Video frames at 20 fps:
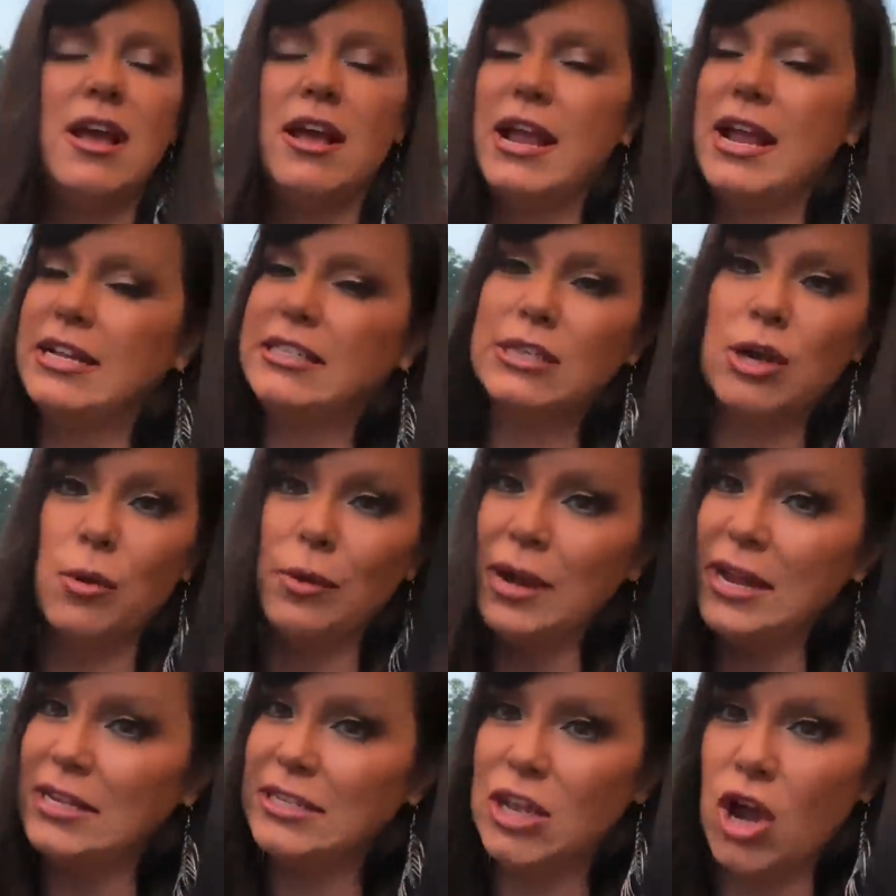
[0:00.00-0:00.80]
It's
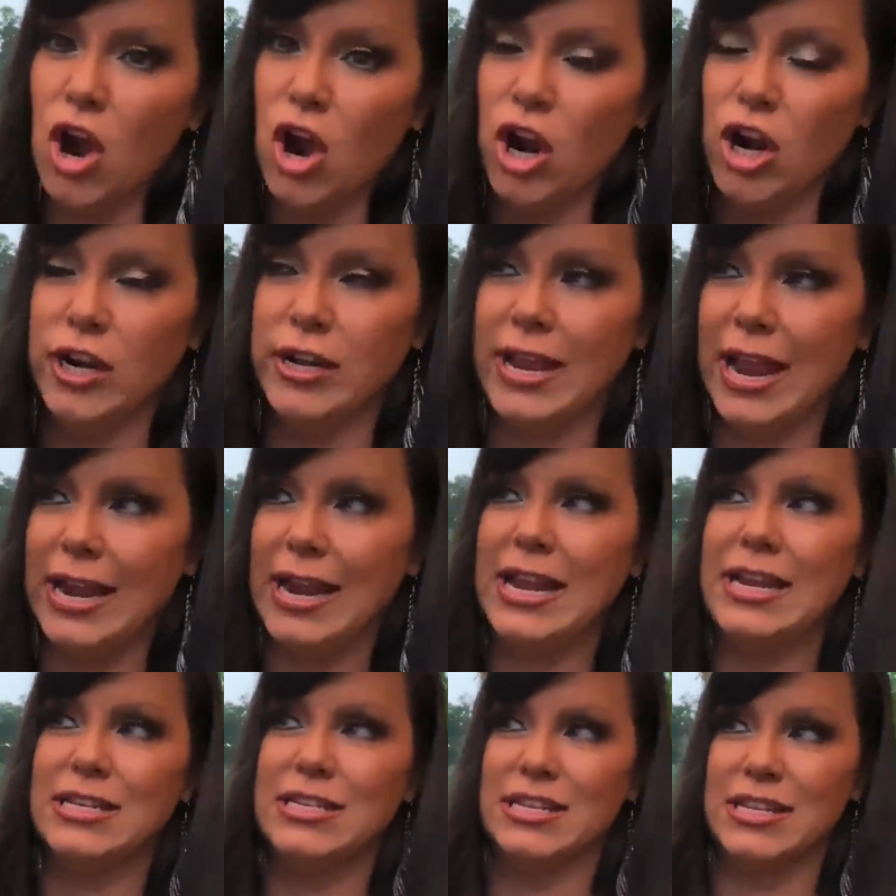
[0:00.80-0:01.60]
always hard
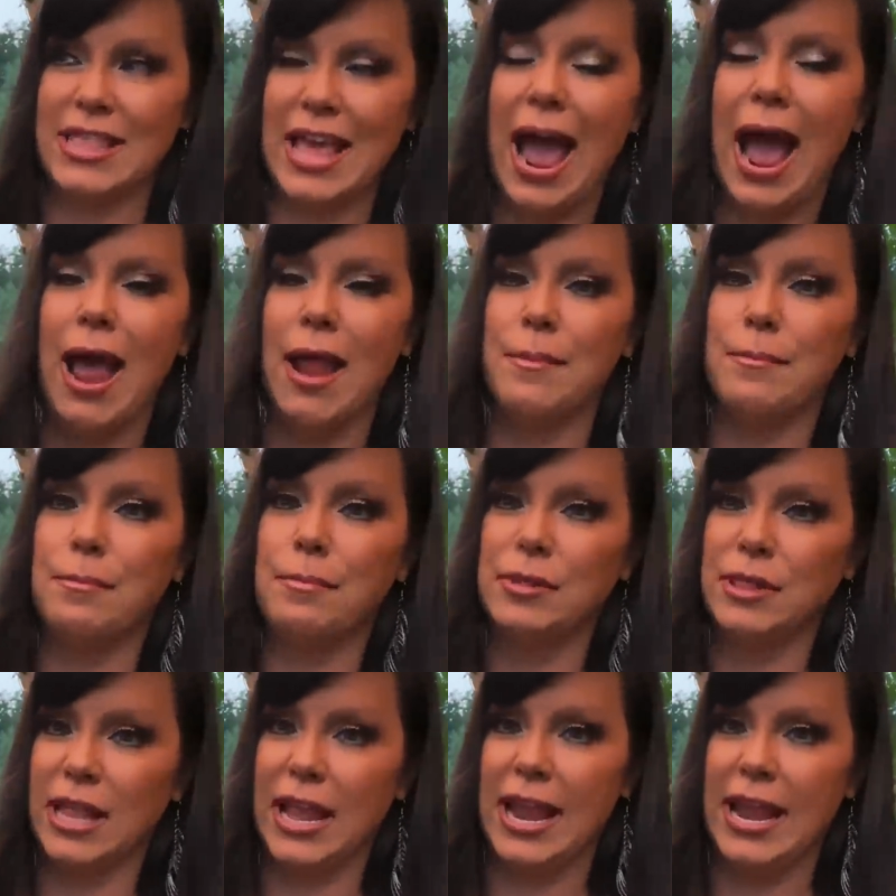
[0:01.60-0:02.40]
getting to that
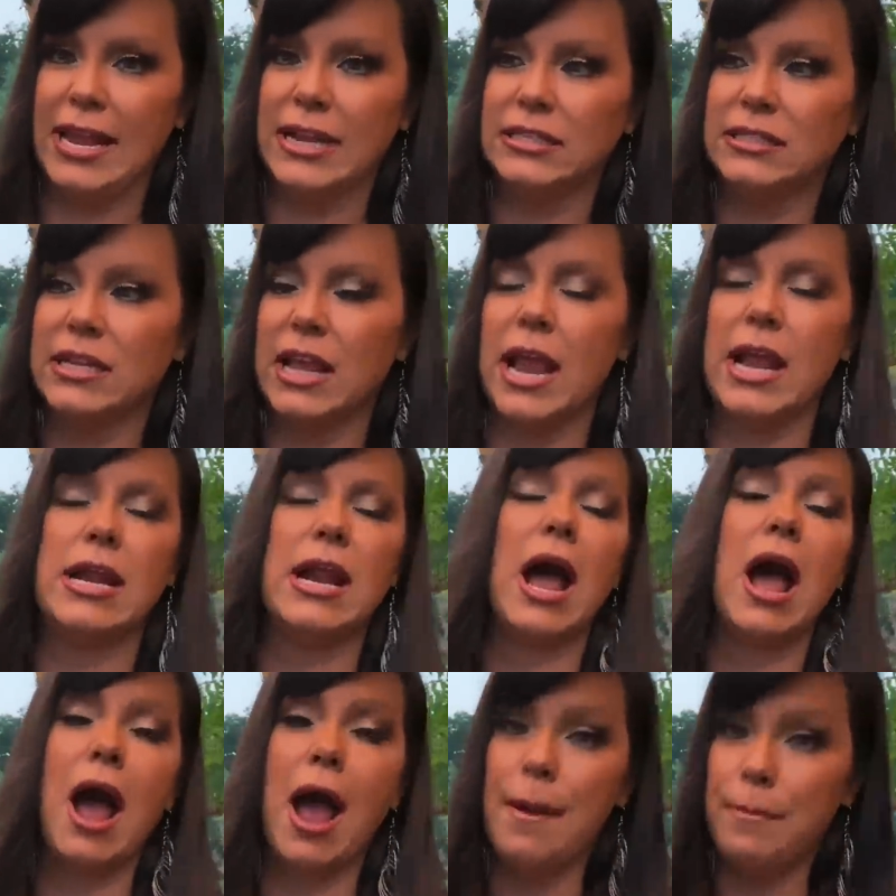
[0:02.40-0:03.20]
place. And
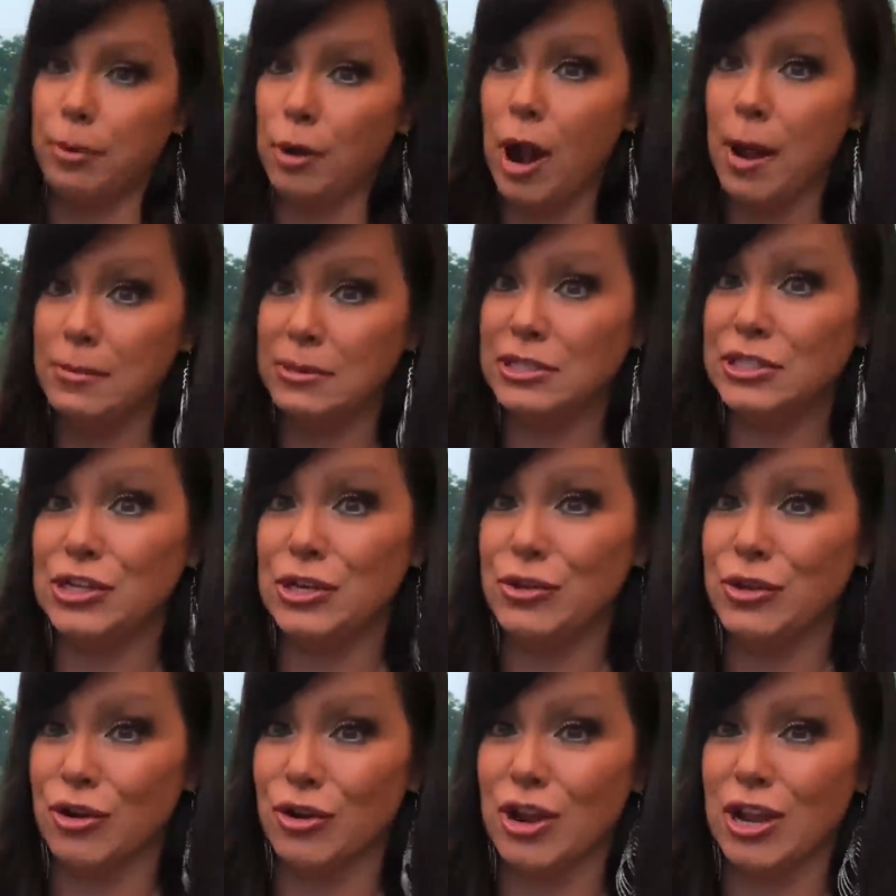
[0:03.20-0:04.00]
I promise you,
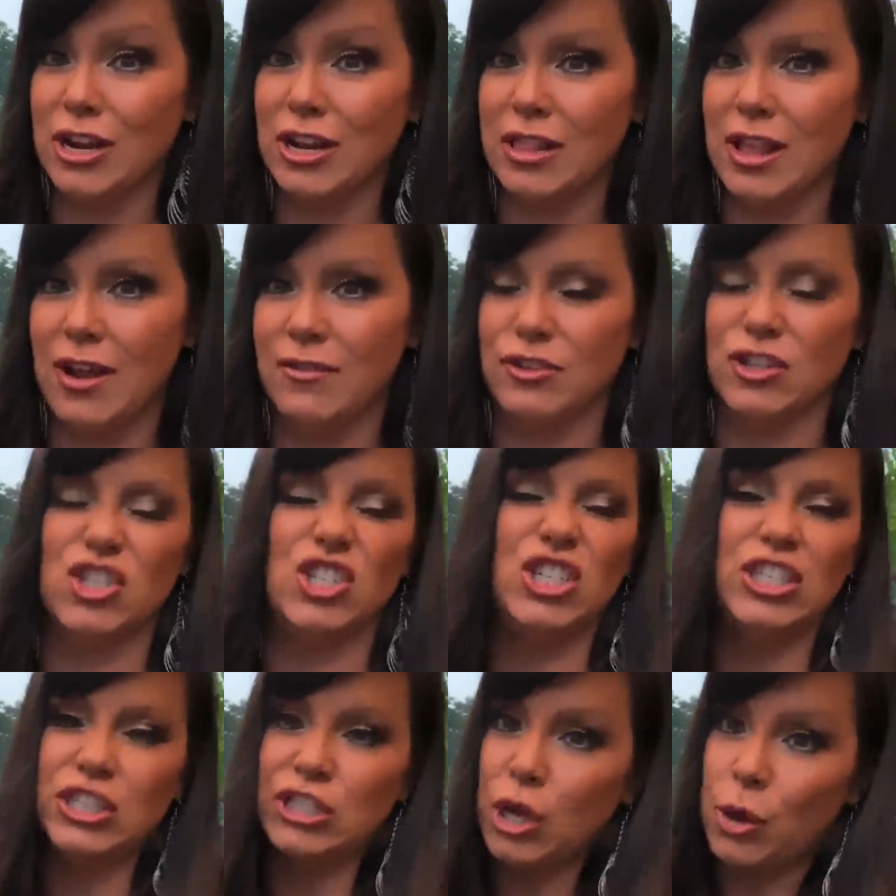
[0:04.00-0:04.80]
you're going to love her.
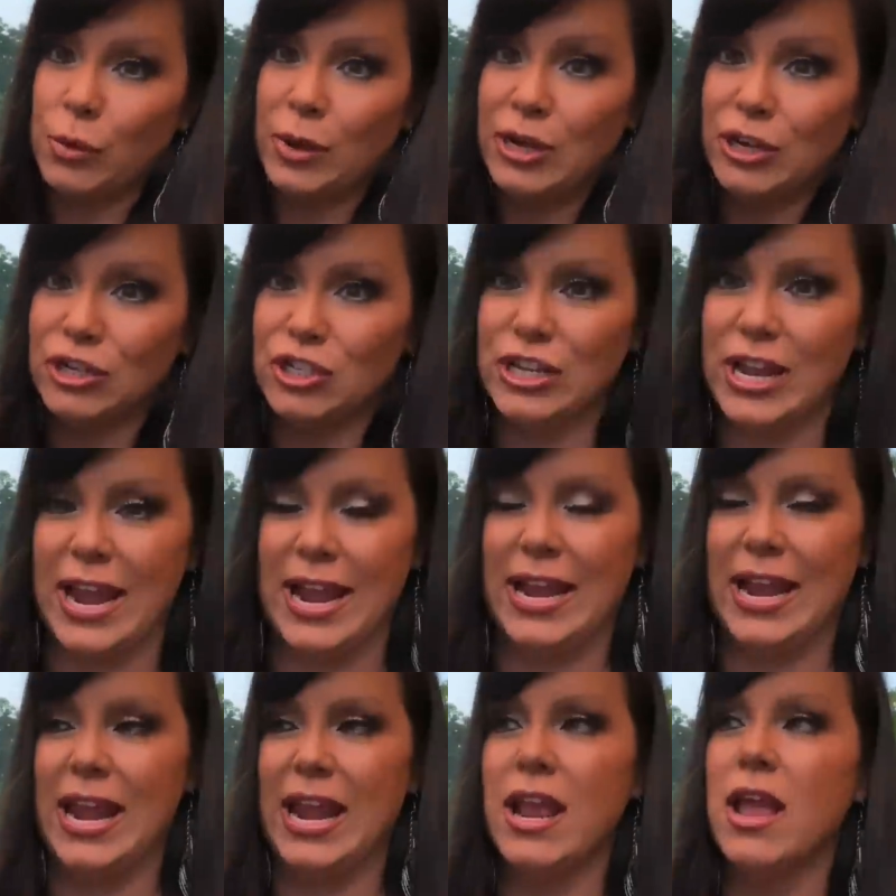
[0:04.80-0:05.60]
She's so
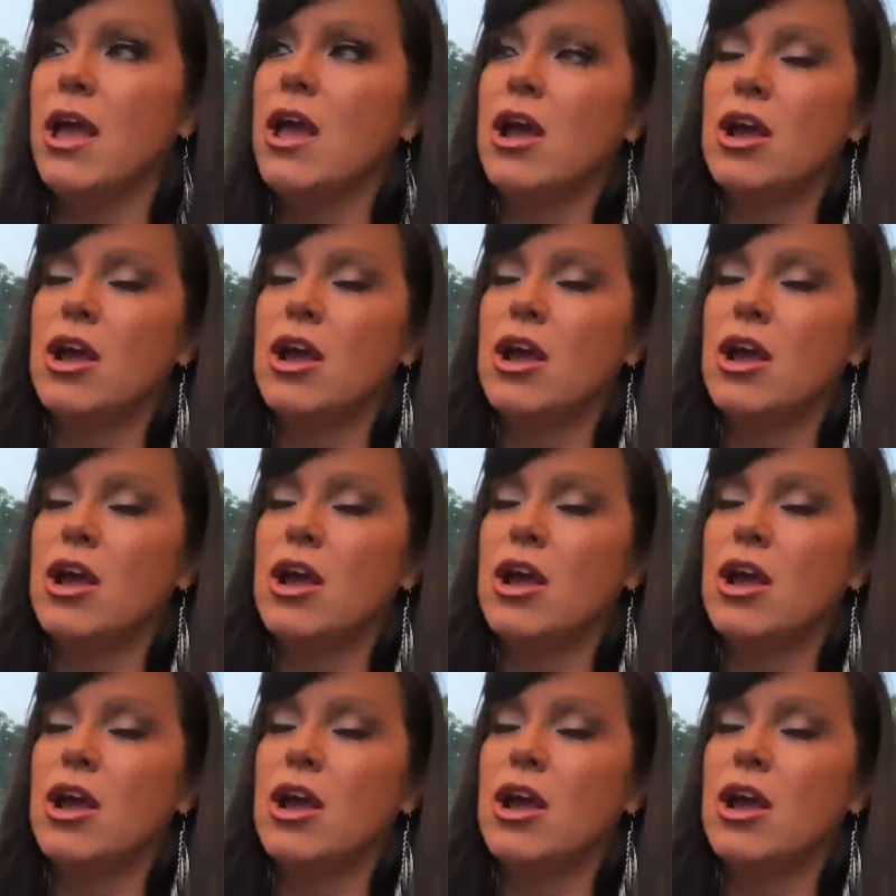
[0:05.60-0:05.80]
entertaining.